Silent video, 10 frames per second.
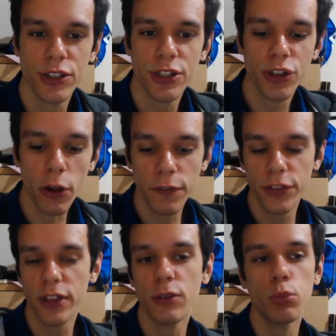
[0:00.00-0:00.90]
to
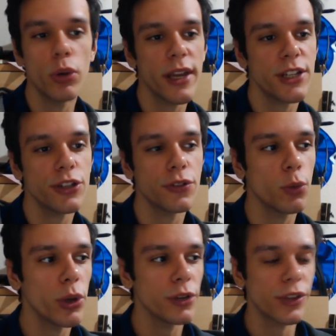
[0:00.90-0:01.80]
solve the issues of
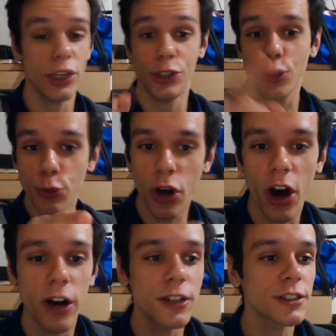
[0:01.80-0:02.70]
the world that you
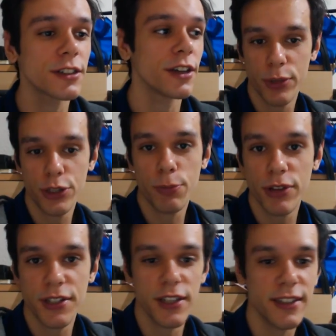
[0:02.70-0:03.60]
caused. We're too
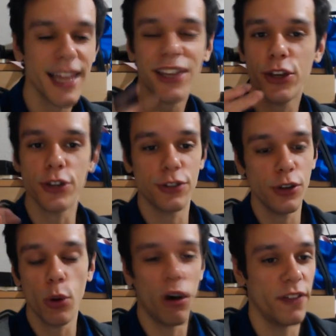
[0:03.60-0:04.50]
pretty and delicate to
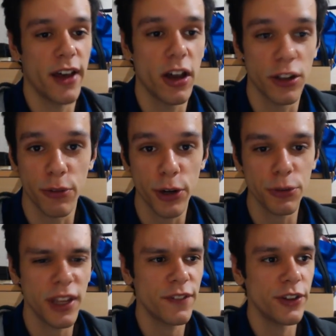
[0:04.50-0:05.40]
do all that on our
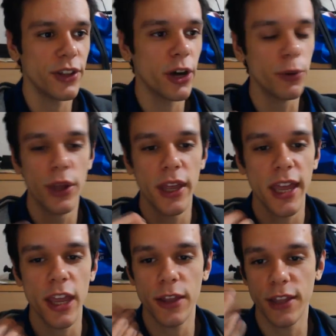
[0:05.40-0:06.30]
own, even though
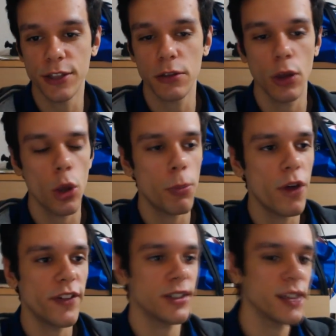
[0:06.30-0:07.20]
there's
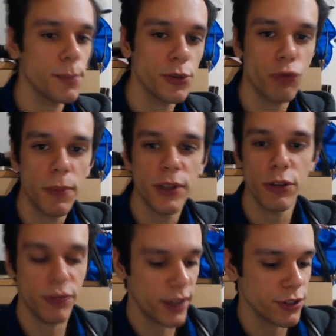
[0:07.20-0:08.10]
perfect examples of women
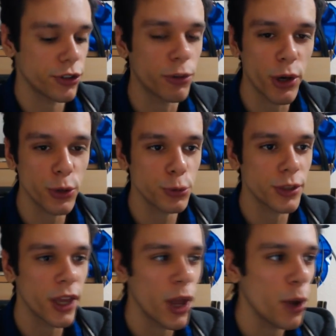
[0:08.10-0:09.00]
doing things on their
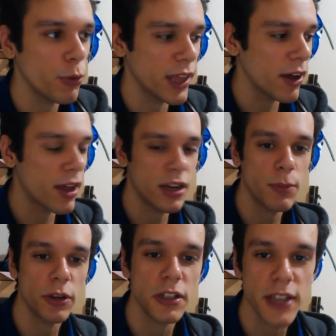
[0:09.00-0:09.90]
own without
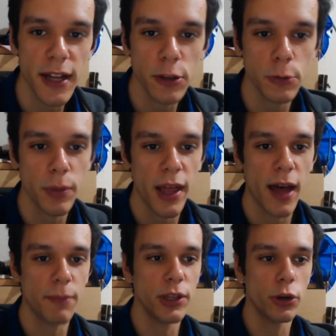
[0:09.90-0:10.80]
anybody's help
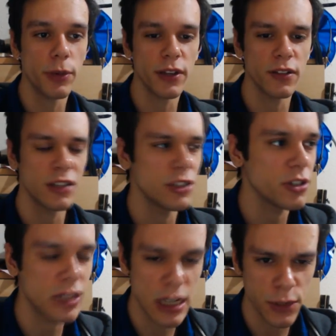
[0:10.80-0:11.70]
and becoming
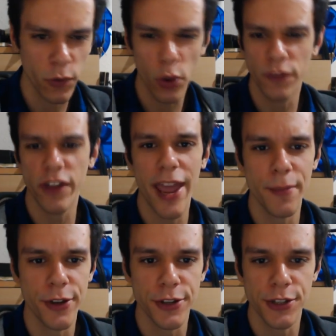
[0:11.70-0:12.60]
successful and
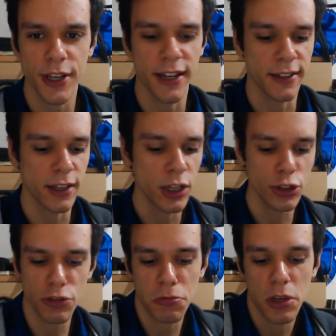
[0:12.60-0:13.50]
famous and
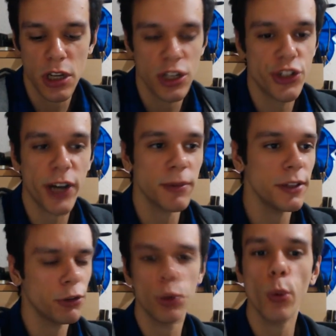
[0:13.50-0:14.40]
just
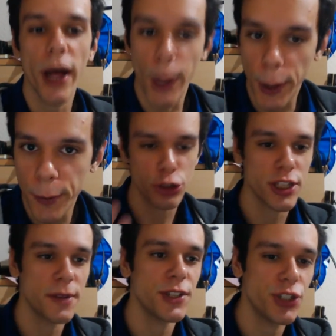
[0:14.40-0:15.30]
generally doing well.
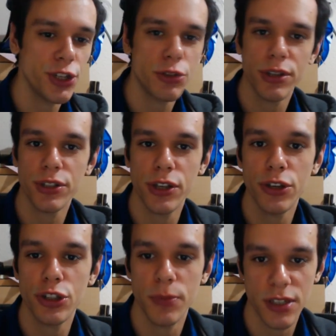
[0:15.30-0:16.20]
Sometimes it's used to
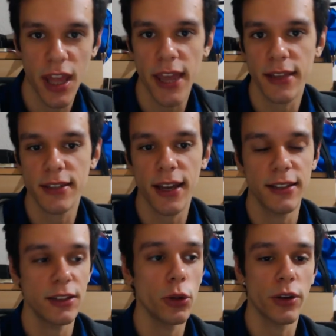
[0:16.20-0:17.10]
excuse mistakes.
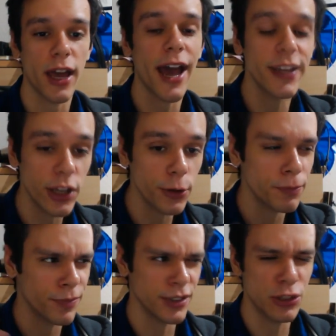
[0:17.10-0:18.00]
And look, I know
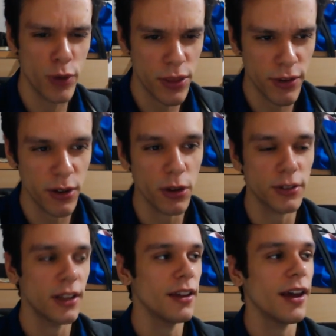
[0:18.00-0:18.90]
as a 23 year
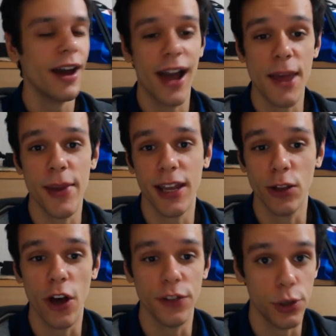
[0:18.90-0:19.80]
old, I make a
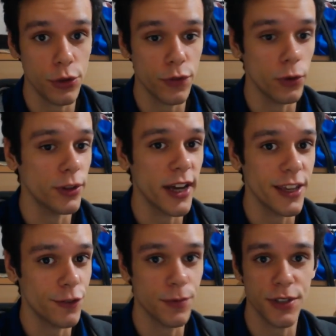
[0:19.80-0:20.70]
lot of youthful,
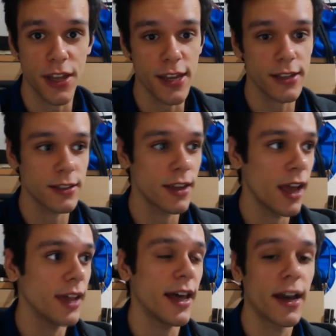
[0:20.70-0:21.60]
naive mistakes,
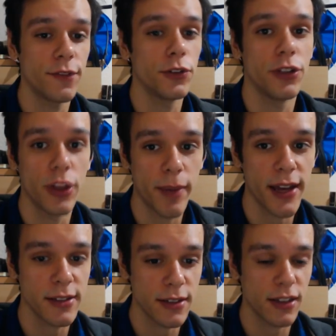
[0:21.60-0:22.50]
and I have done in the
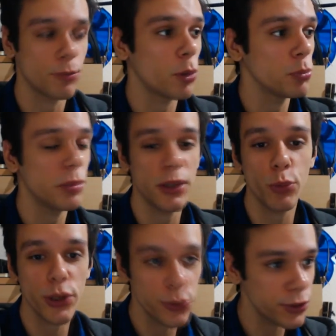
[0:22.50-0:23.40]
past, I probably
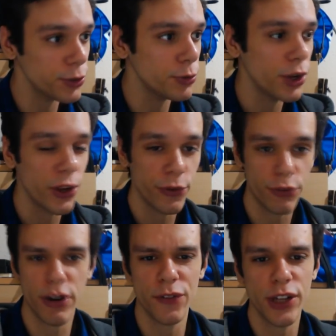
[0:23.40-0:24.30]
will do
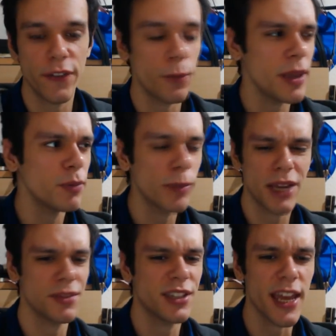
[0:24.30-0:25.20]
forever and ever. People
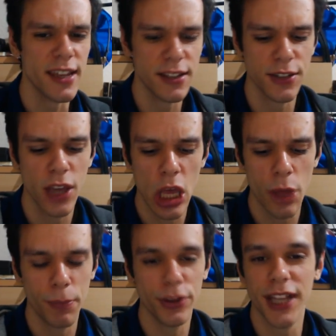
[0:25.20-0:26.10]
make mistakes,
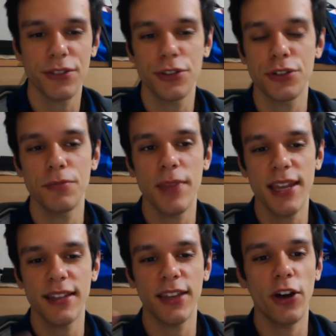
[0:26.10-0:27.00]
but that doesn't
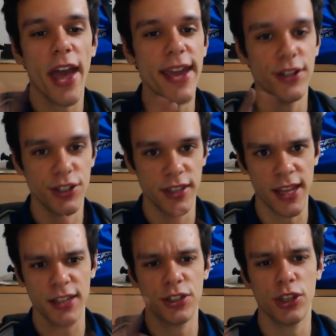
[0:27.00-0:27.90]
mean that your age is an
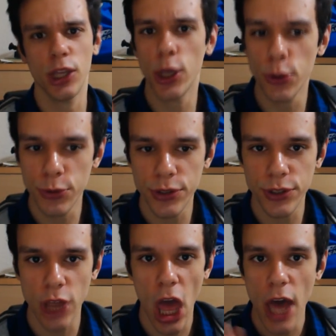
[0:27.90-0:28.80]

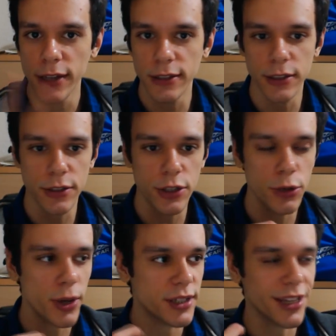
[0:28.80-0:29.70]
excuse uh,
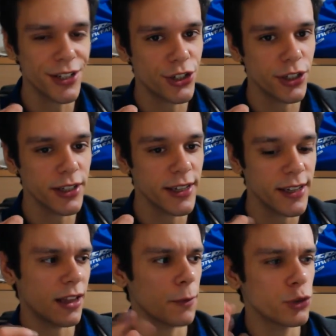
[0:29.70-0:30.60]
to
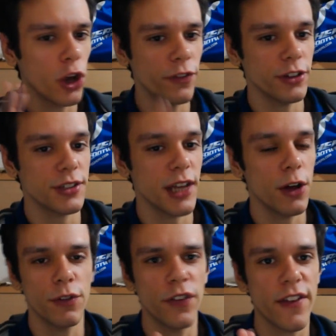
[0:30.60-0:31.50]
essentially absolve
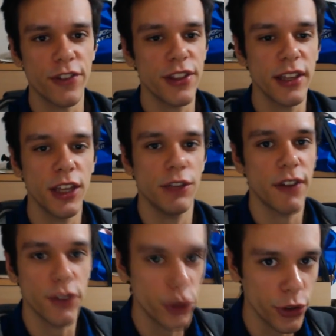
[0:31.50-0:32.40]
yourself of everything that you've
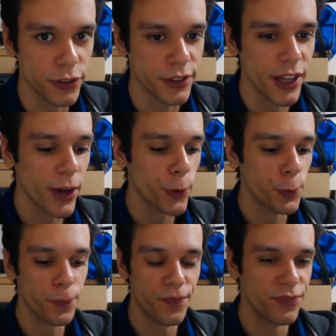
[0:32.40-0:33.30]
ever done.
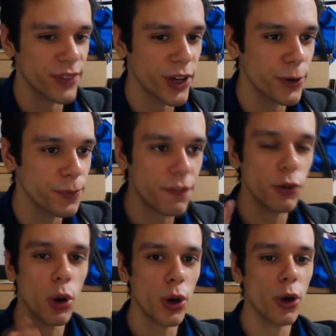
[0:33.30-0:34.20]
No, no. If
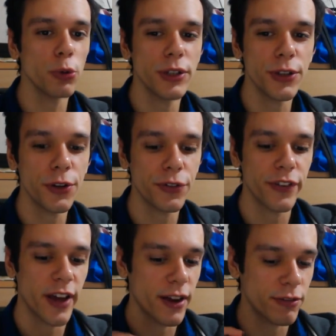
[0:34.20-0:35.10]
you are old enough,
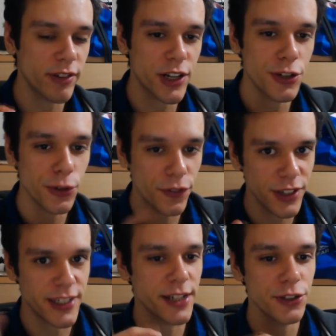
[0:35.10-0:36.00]
rational enough, and
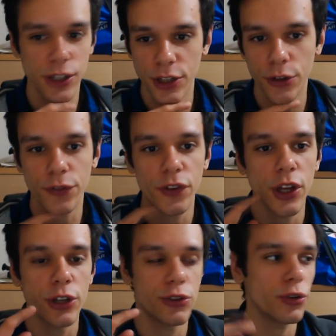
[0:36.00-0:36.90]
intelligent enough
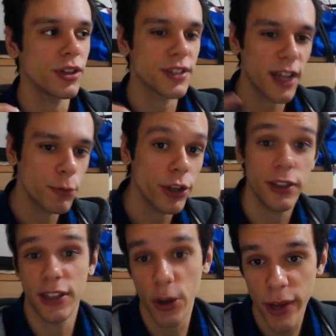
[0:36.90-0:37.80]
to understand what
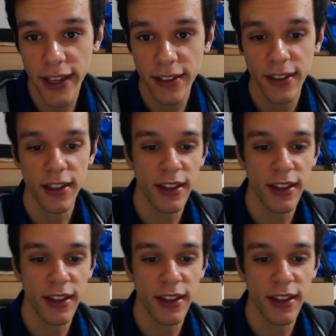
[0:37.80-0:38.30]
you're doing,